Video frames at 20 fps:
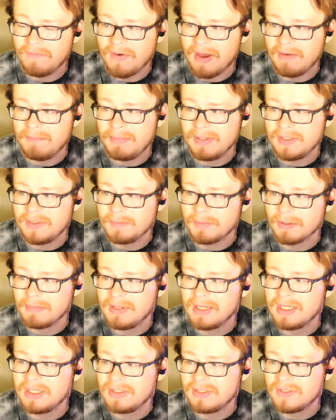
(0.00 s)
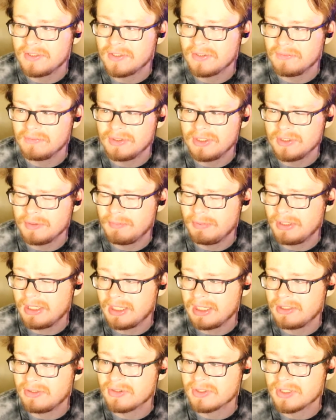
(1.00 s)
beats per minute, which is
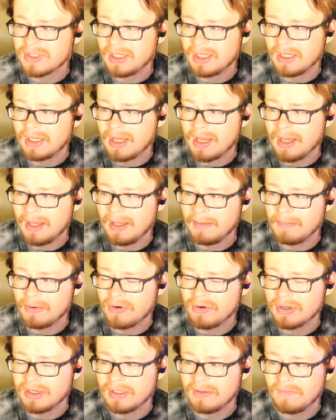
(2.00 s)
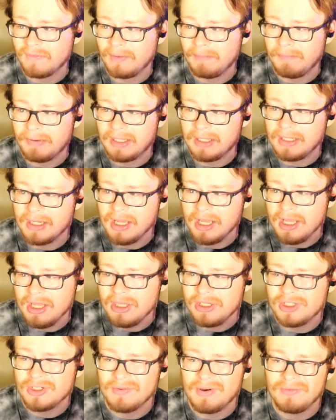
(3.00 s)
pretty interesting according to Fitbit.
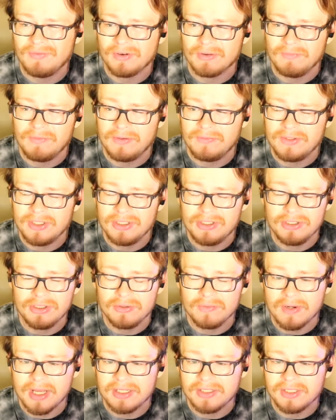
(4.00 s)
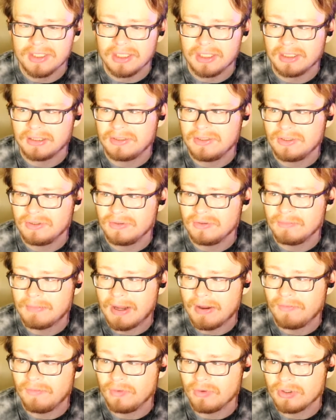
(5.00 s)
So I went from 52 resting to
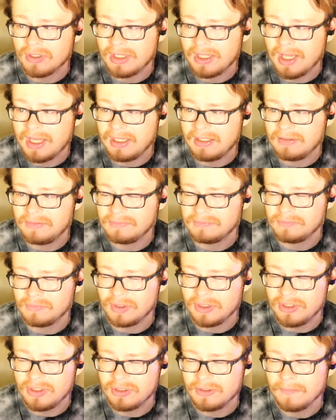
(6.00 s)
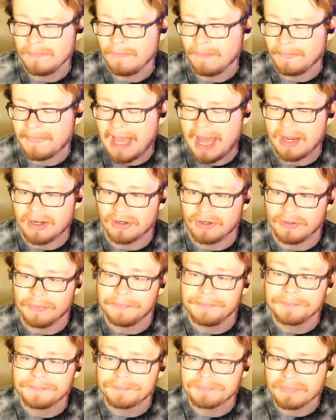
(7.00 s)
about 48, which I don't
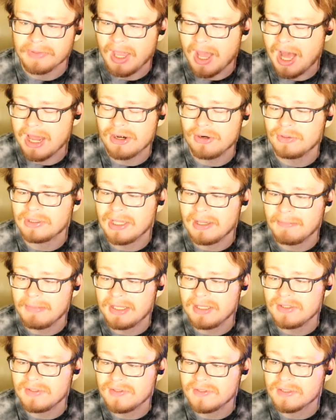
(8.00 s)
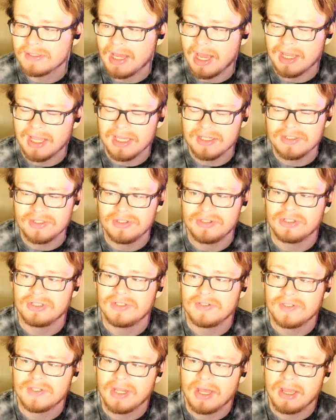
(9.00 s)
know. I don't know what that means. I guess it's a
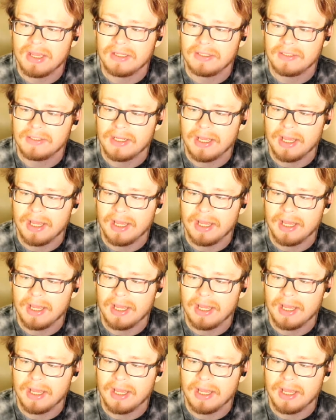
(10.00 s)
good sign.